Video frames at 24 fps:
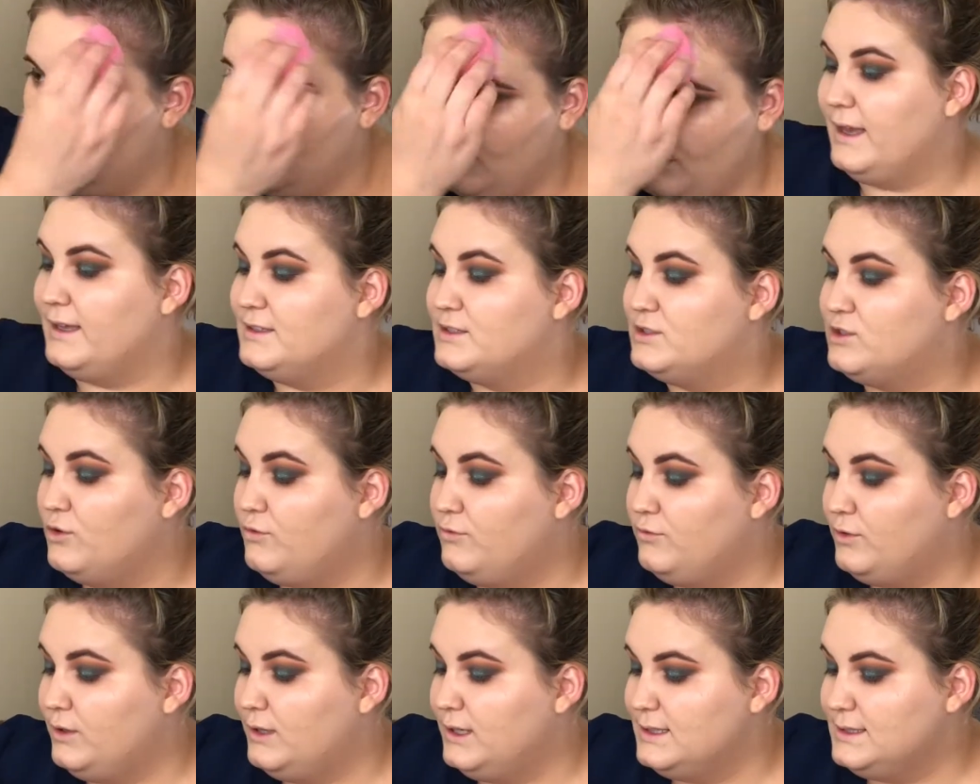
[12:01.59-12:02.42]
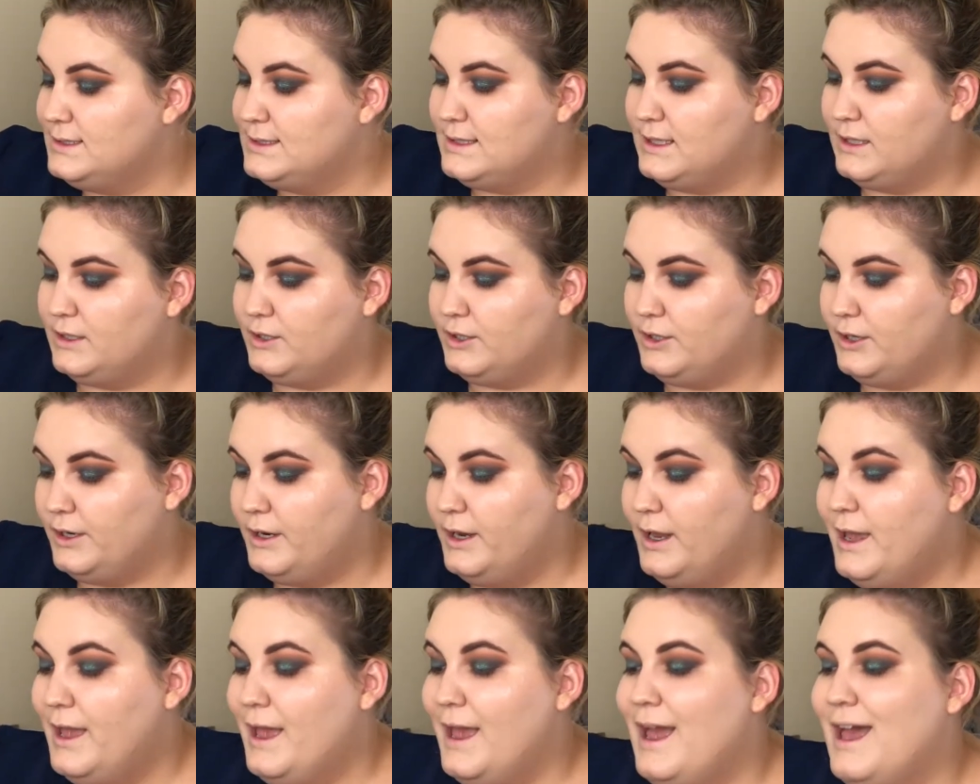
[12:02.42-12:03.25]
So for concealer,
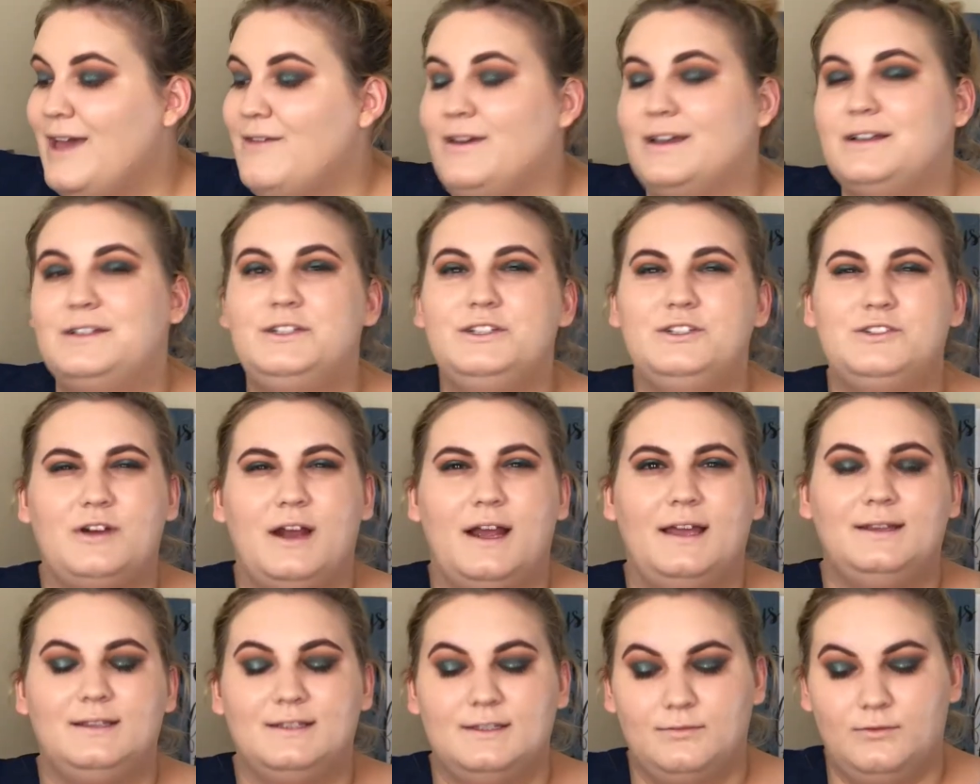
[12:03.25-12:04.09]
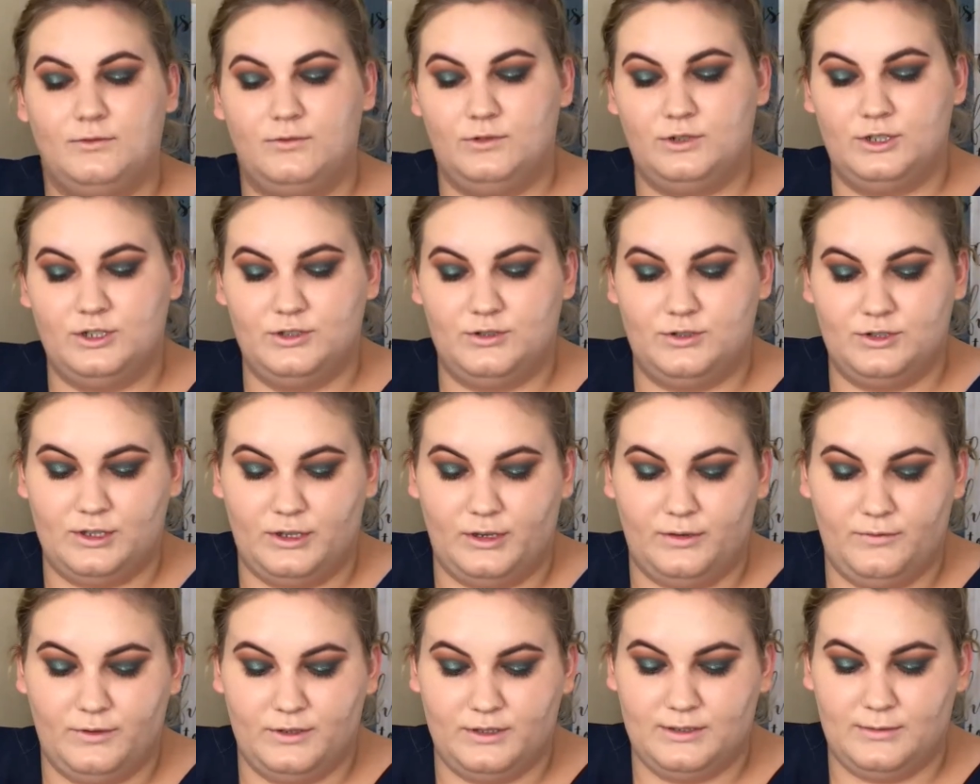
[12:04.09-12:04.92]
I've actually tried this before, so it's not
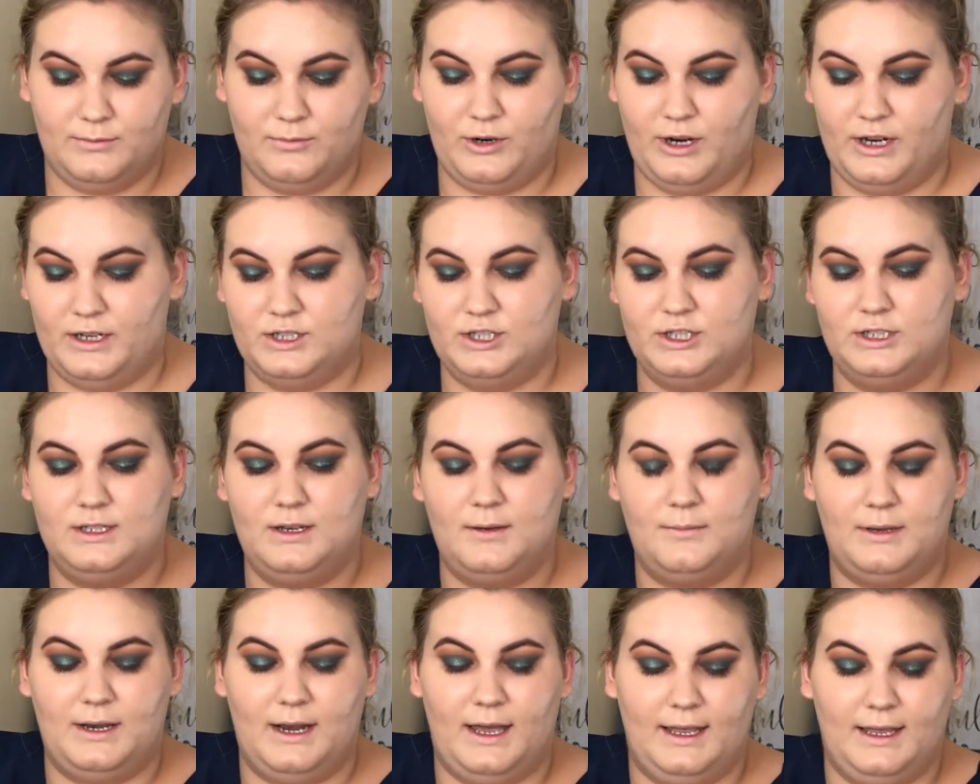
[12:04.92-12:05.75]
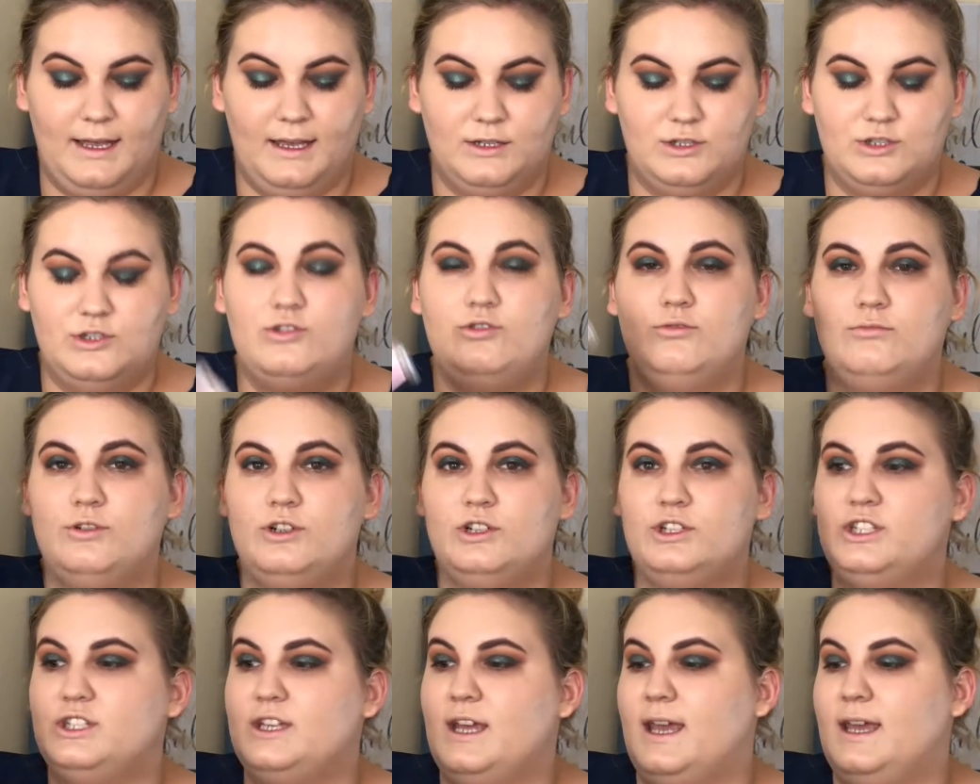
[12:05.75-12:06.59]
a first impression, but I got 2 more
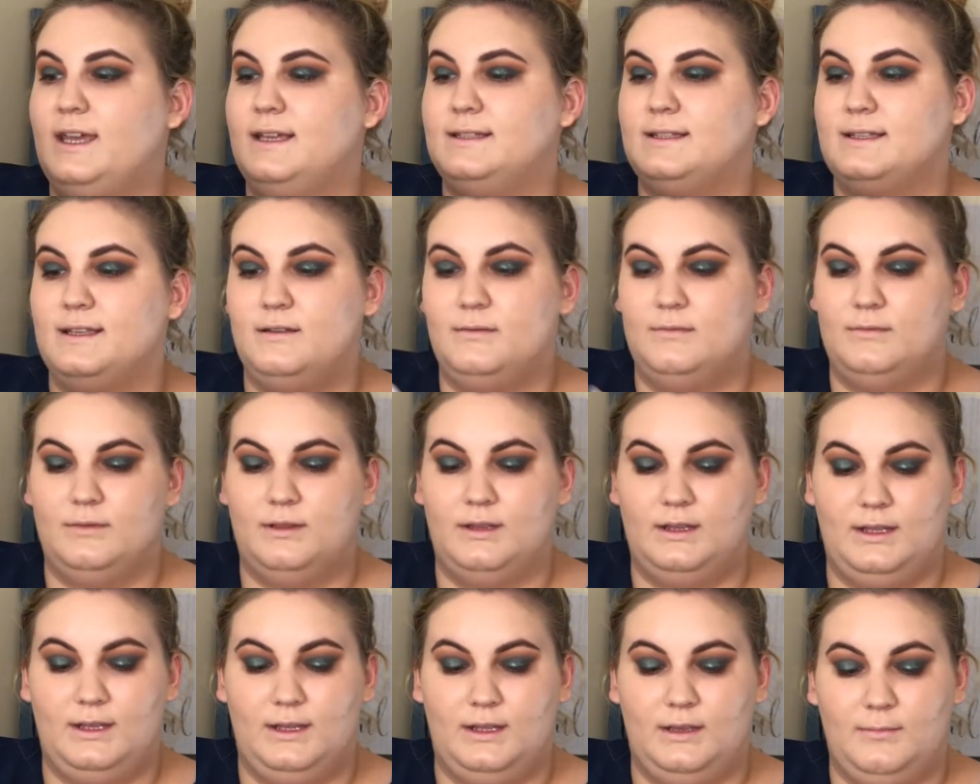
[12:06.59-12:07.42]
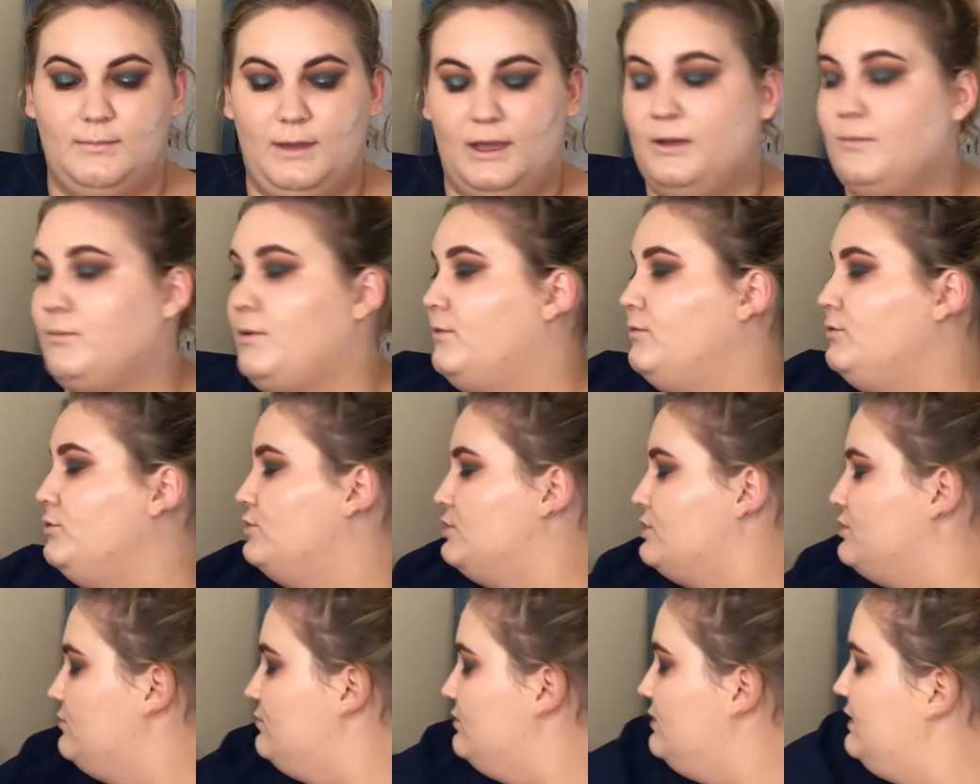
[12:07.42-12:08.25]
shades in the Makeup
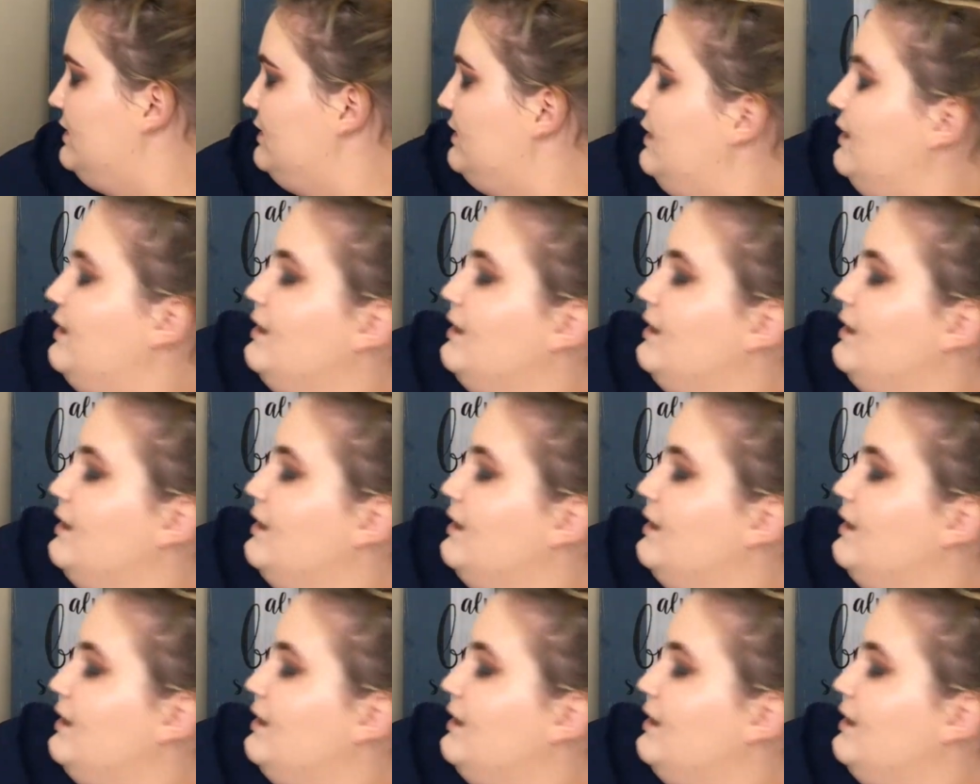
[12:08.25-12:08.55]
Revolution one